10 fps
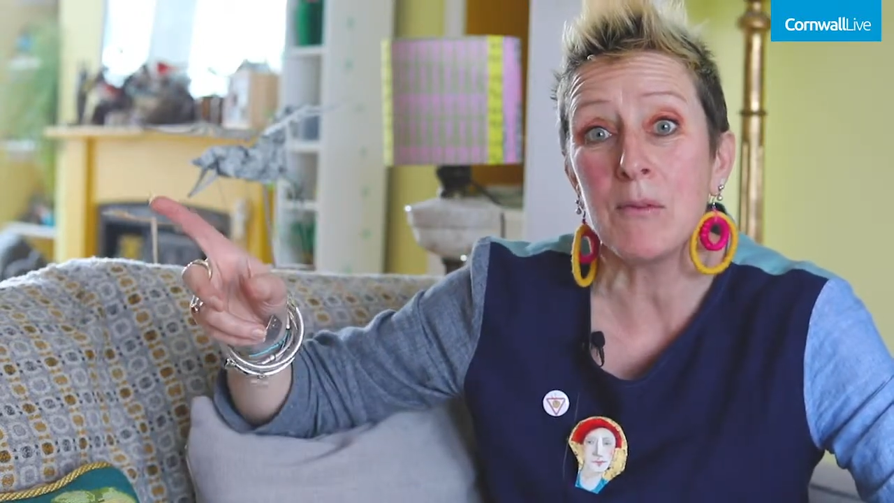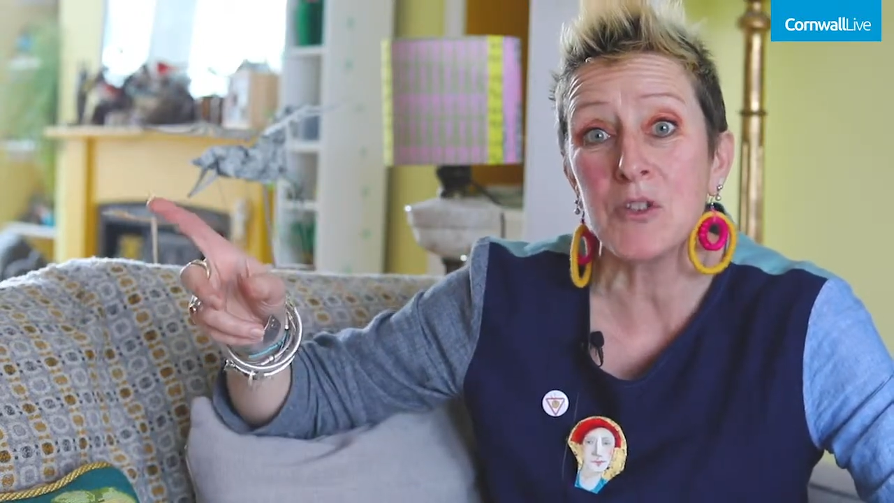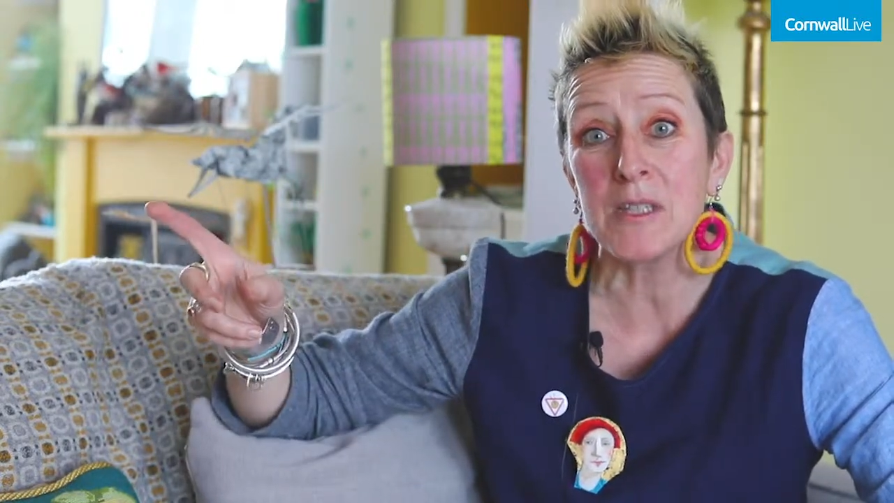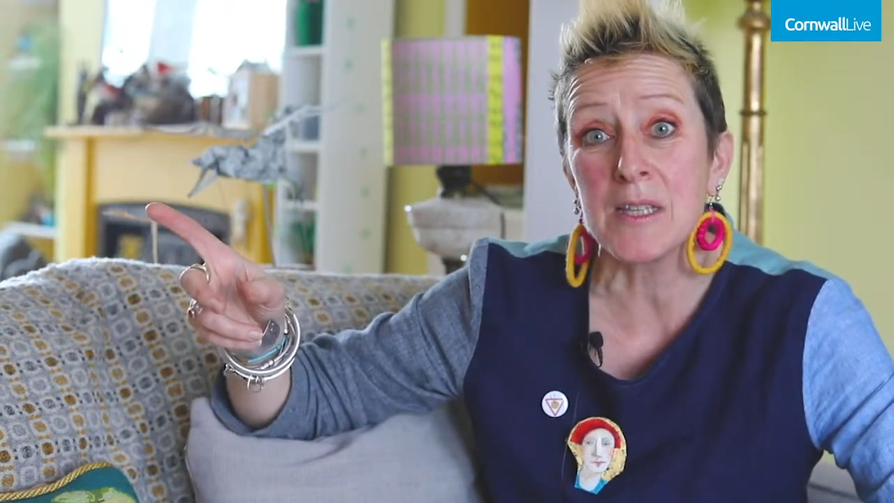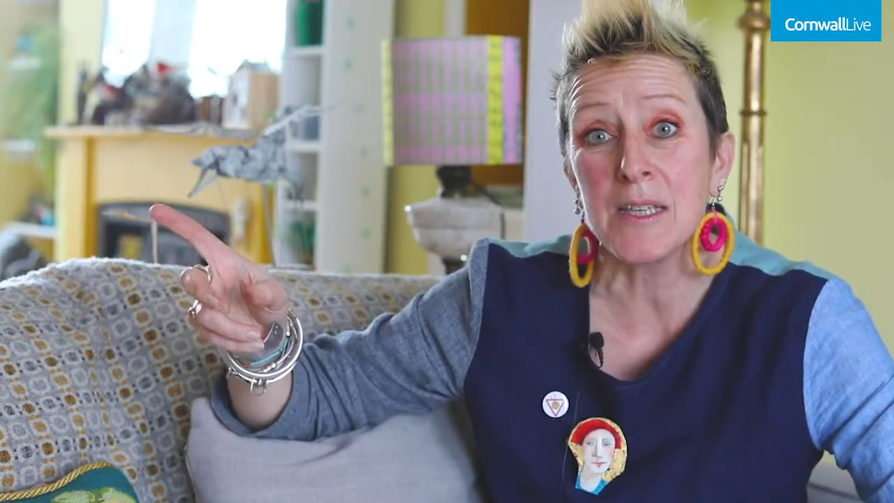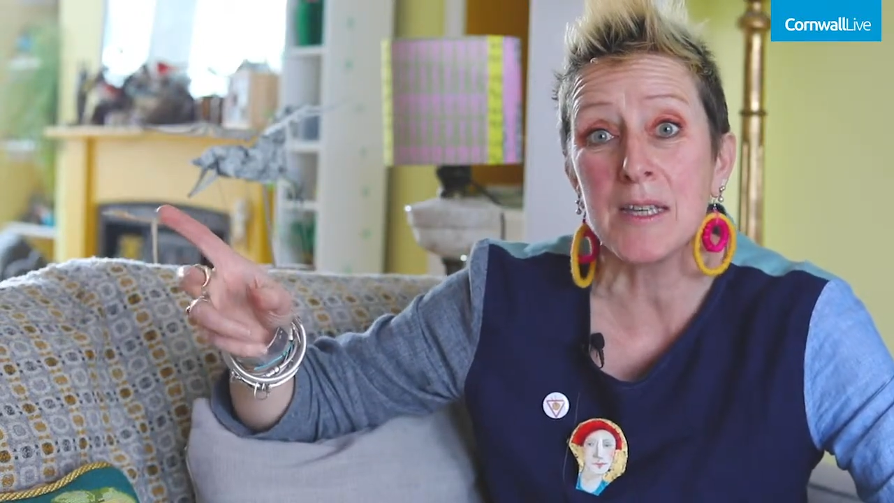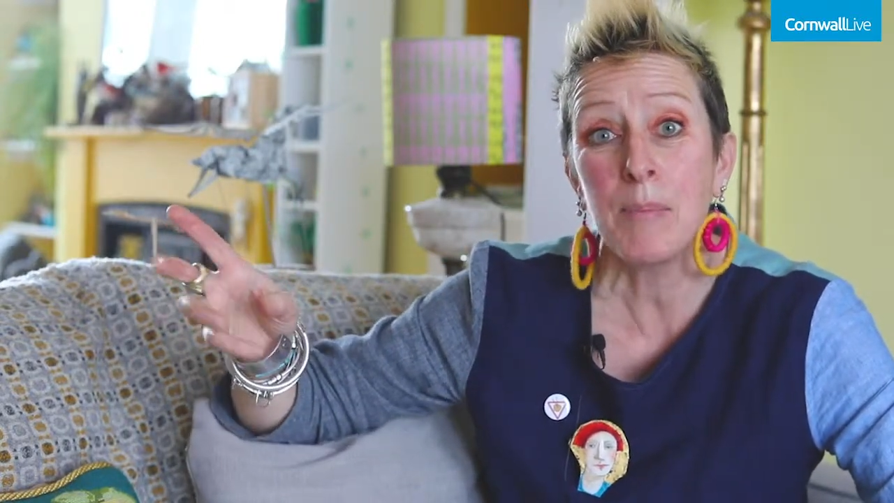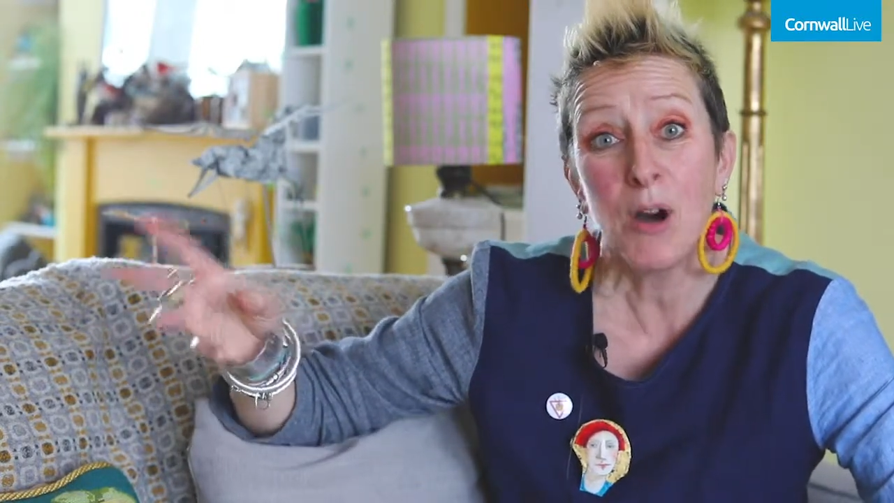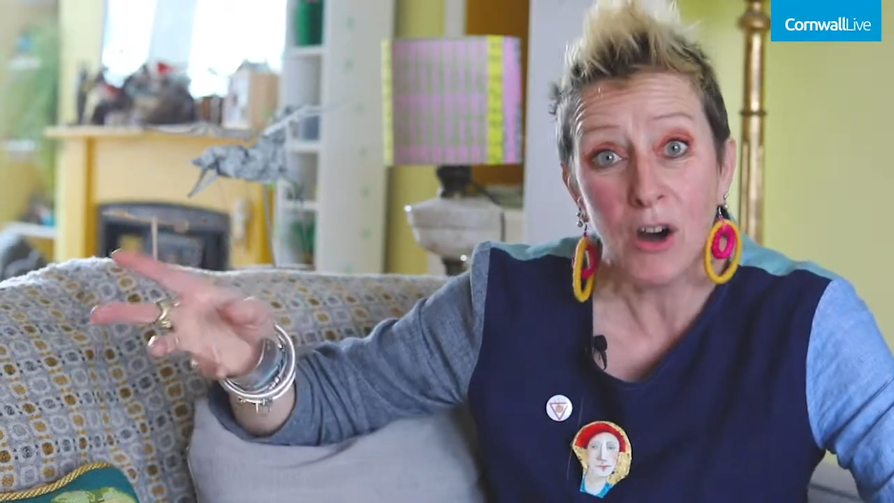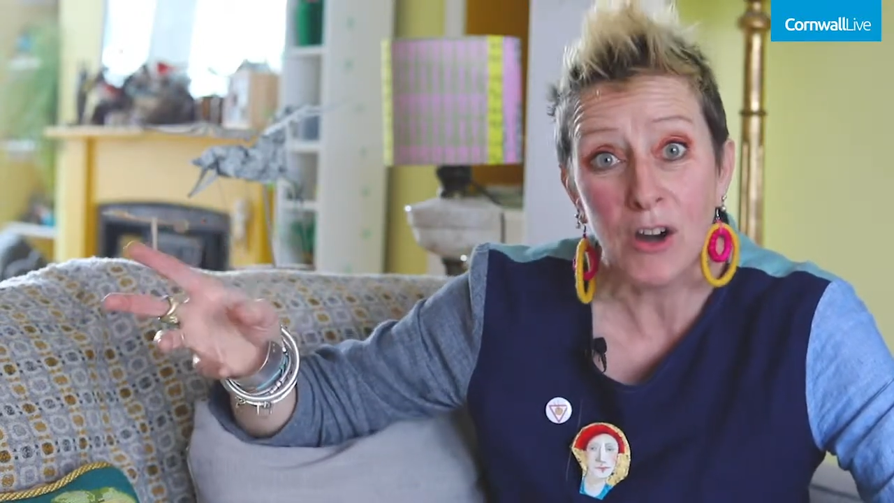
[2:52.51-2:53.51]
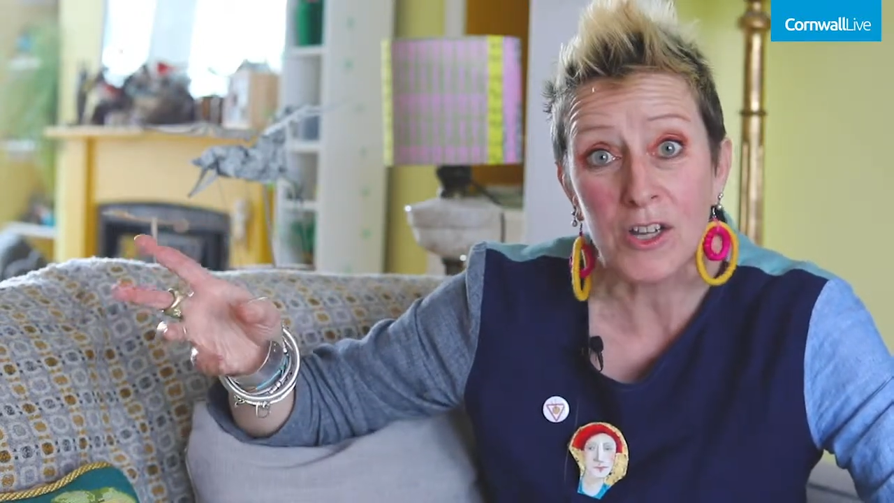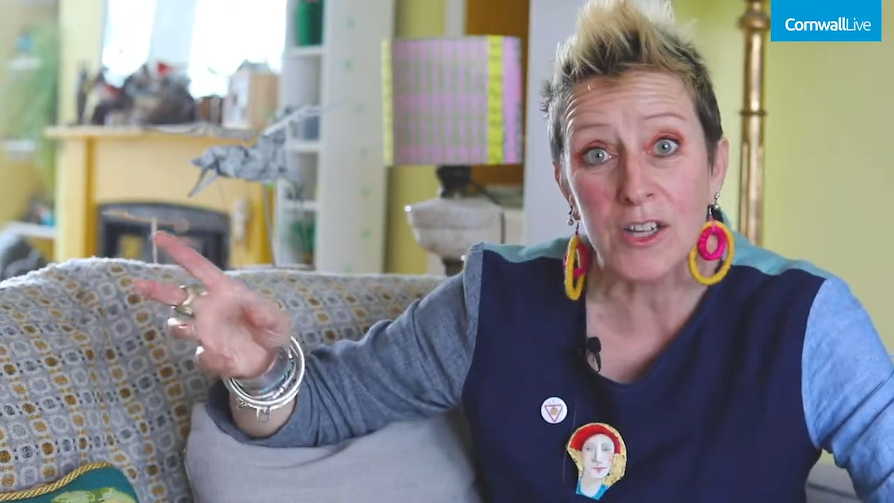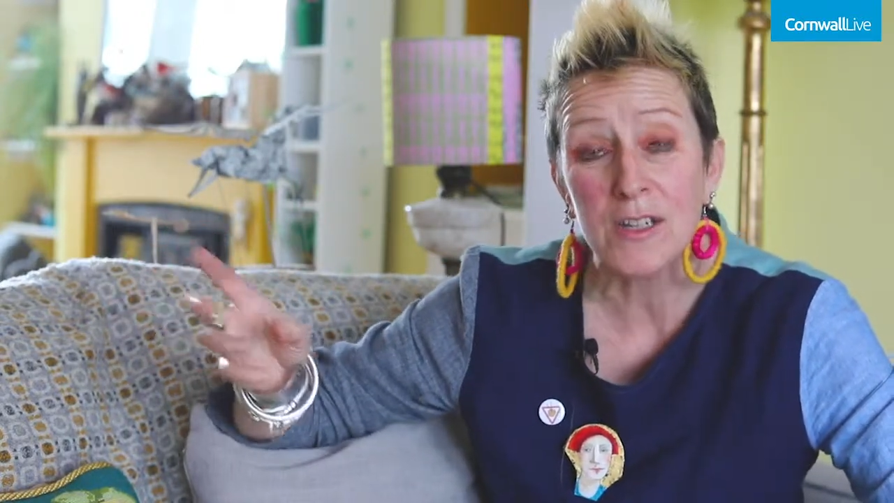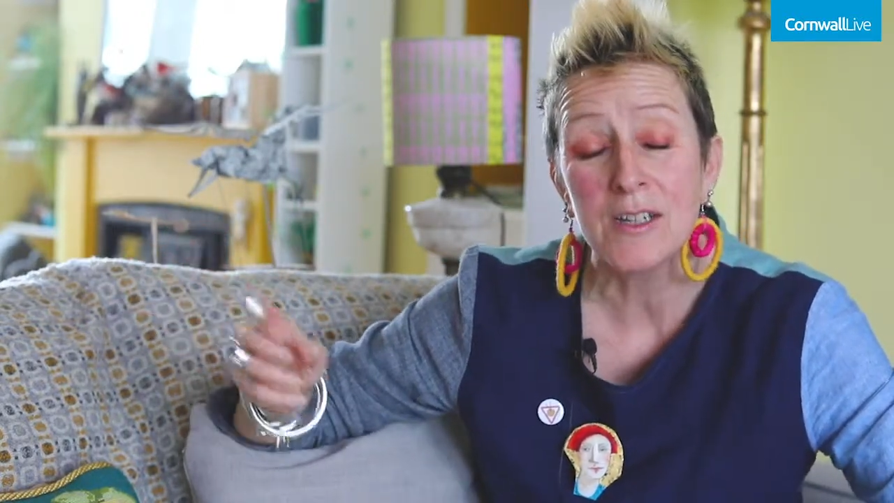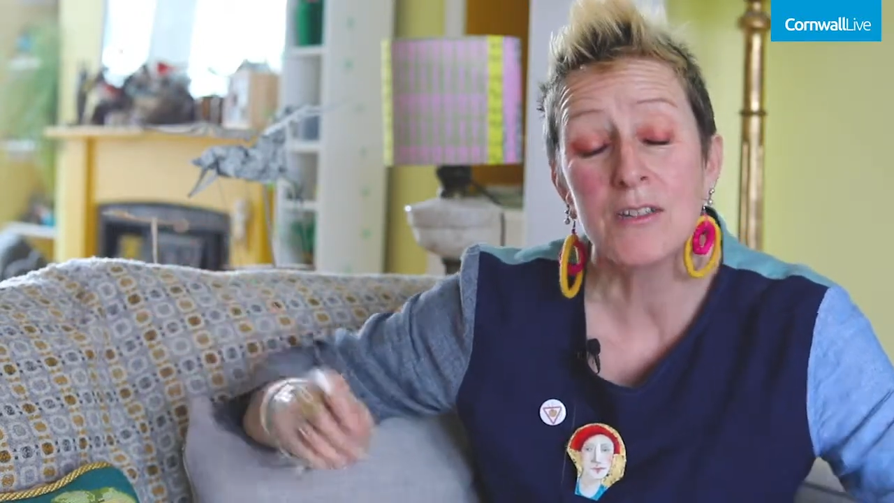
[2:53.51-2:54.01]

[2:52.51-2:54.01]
which is the park